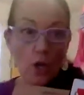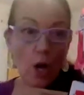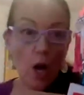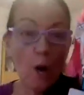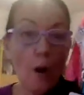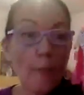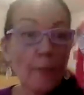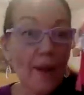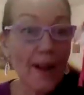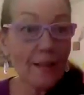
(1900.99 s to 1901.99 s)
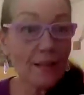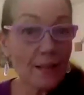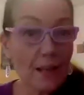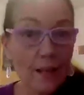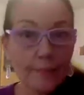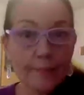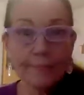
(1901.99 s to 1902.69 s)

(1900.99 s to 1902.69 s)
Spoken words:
Oh, a bracelet.